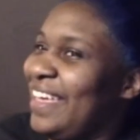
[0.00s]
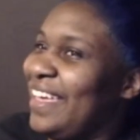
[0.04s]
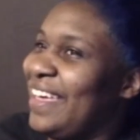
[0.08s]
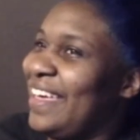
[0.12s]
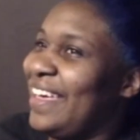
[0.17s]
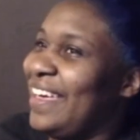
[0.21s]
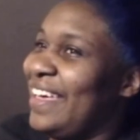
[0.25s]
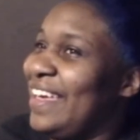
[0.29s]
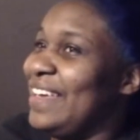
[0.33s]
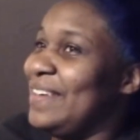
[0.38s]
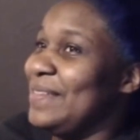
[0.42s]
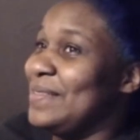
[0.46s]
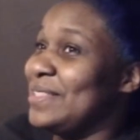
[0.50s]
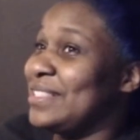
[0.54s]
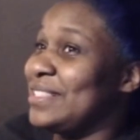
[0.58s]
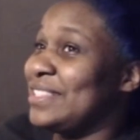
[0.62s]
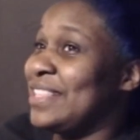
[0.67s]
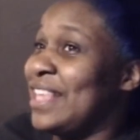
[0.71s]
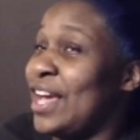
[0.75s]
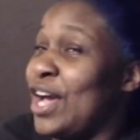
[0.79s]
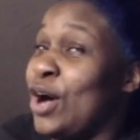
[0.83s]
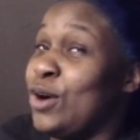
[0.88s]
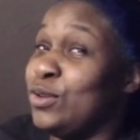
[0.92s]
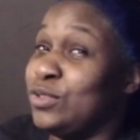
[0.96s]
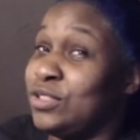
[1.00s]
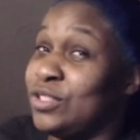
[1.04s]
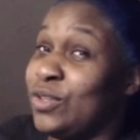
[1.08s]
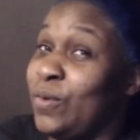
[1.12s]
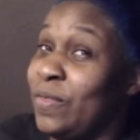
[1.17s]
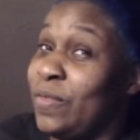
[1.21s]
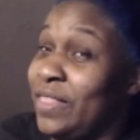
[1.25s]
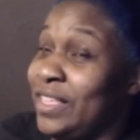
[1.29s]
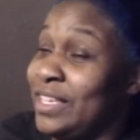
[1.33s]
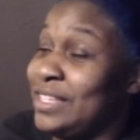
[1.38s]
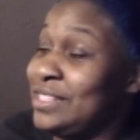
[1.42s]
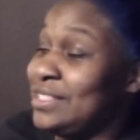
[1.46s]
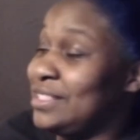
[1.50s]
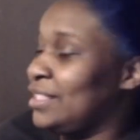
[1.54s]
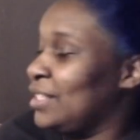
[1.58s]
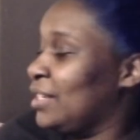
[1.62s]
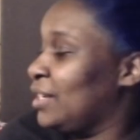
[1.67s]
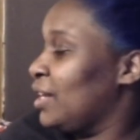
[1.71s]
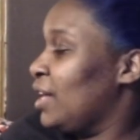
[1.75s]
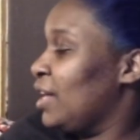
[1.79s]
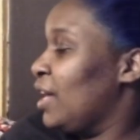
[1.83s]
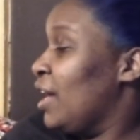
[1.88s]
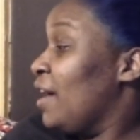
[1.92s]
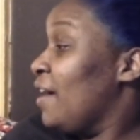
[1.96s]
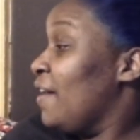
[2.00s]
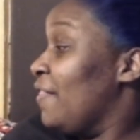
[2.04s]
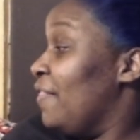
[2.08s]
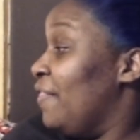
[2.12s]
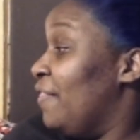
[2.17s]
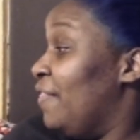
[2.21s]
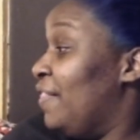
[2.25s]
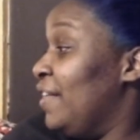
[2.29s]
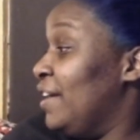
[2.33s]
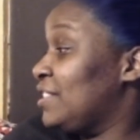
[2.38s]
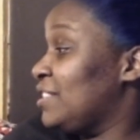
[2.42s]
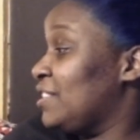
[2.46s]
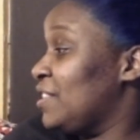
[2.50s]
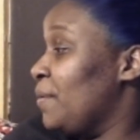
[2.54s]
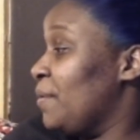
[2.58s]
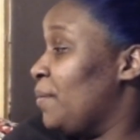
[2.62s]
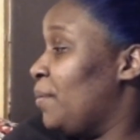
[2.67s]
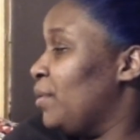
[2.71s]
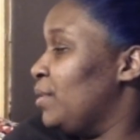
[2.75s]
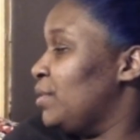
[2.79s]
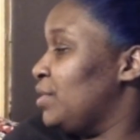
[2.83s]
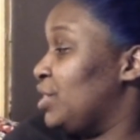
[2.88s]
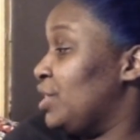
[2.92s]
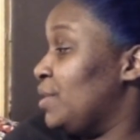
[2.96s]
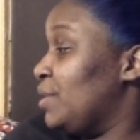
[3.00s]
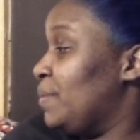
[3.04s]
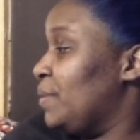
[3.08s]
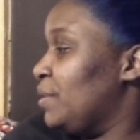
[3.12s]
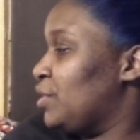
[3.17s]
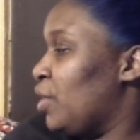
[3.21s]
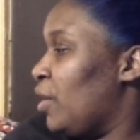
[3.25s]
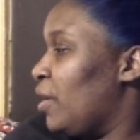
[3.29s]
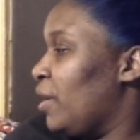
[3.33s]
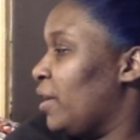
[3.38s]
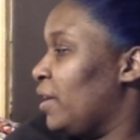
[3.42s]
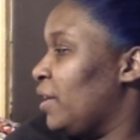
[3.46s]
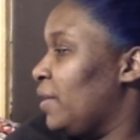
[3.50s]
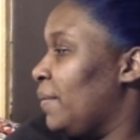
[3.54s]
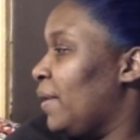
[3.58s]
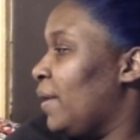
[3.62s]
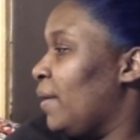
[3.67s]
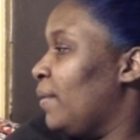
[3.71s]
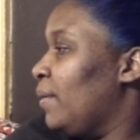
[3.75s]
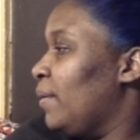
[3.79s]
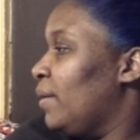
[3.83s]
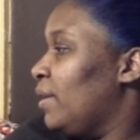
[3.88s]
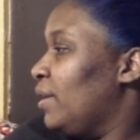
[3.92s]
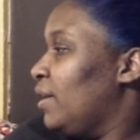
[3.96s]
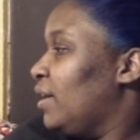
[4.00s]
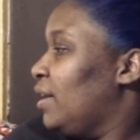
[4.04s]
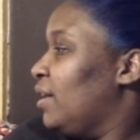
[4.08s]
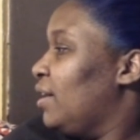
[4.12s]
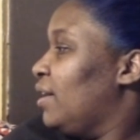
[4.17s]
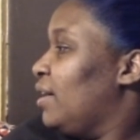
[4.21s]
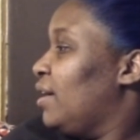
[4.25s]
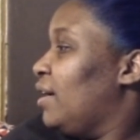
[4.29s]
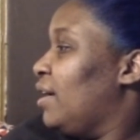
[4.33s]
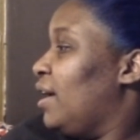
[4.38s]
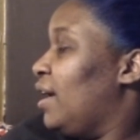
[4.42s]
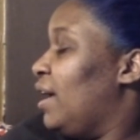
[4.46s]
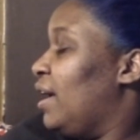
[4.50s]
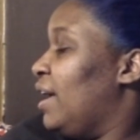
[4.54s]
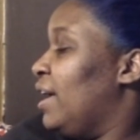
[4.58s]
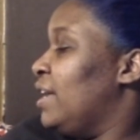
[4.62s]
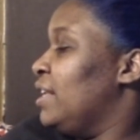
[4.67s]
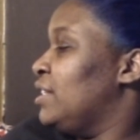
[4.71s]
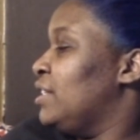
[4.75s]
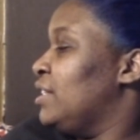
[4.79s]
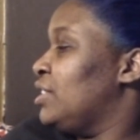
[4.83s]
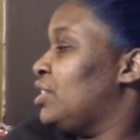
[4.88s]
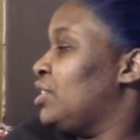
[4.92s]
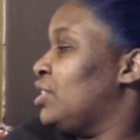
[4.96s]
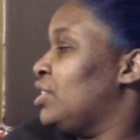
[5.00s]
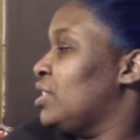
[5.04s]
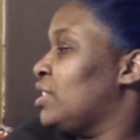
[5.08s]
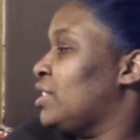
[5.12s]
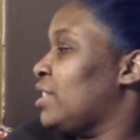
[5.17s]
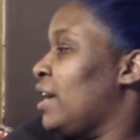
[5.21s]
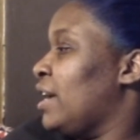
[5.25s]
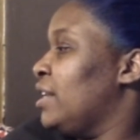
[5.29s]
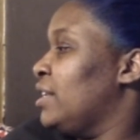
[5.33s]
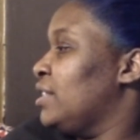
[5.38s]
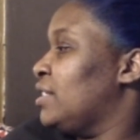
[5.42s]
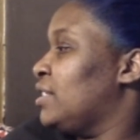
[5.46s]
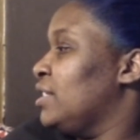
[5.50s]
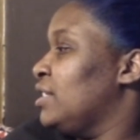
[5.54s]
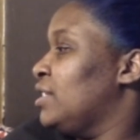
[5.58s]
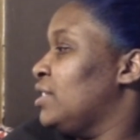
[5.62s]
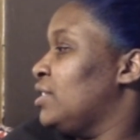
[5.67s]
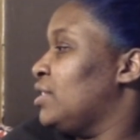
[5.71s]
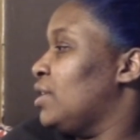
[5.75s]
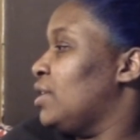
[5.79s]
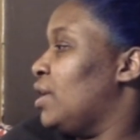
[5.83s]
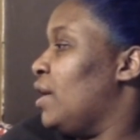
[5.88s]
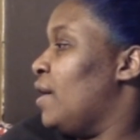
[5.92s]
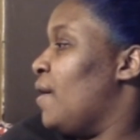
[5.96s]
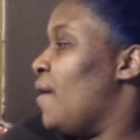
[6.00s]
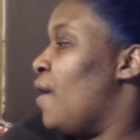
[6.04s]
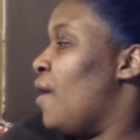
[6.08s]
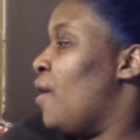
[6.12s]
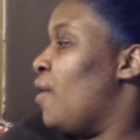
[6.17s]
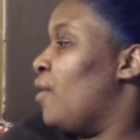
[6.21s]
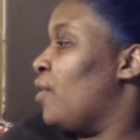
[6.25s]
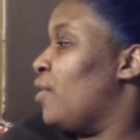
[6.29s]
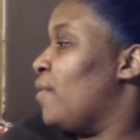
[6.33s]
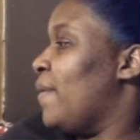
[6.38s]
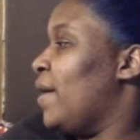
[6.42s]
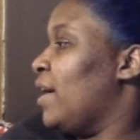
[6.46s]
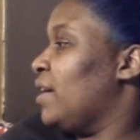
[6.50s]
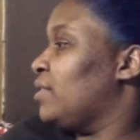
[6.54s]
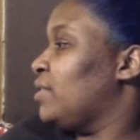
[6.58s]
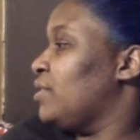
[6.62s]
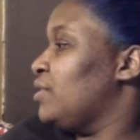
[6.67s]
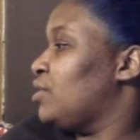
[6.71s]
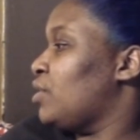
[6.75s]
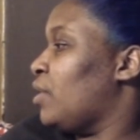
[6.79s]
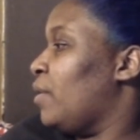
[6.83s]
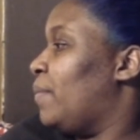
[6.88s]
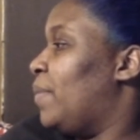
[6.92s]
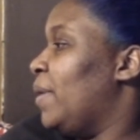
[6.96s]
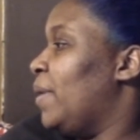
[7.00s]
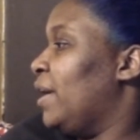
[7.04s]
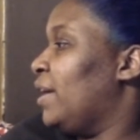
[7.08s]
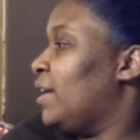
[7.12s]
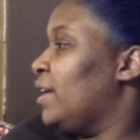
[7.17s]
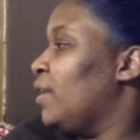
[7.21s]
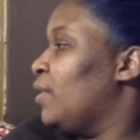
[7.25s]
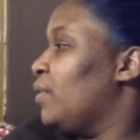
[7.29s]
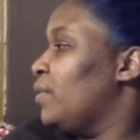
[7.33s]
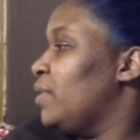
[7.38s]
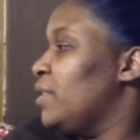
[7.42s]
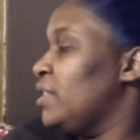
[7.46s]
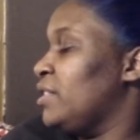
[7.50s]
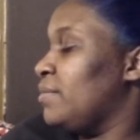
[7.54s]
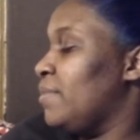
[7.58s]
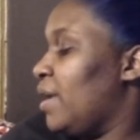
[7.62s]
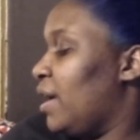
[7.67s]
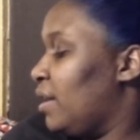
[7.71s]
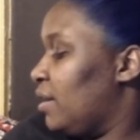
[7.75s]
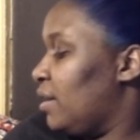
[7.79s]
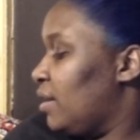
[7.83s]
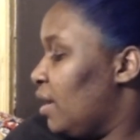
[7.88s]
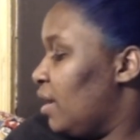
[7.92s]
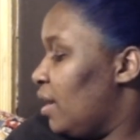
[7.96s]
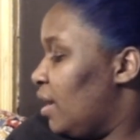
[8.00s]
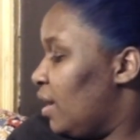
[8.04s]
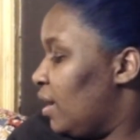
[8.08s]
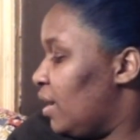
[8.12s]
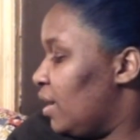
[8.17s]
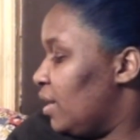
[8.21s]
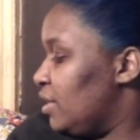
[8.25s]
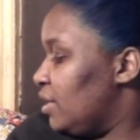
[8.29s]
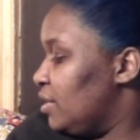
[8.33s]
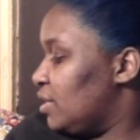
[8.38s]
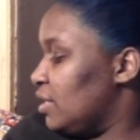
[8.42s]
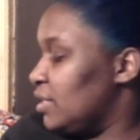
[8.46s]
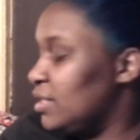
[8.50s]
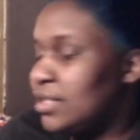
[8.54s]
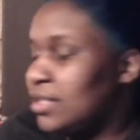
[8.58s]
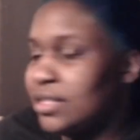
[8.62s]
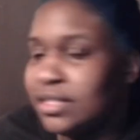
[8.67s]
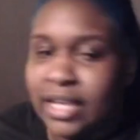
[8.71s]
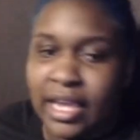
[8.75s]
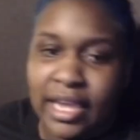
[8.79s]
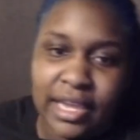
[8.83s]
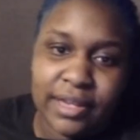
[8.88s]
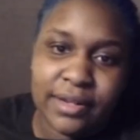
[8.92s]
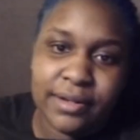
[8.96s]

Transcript: he was like, oh, so this the bull she be talking about, and he just decided to just automatically start picking on this man. He's insane.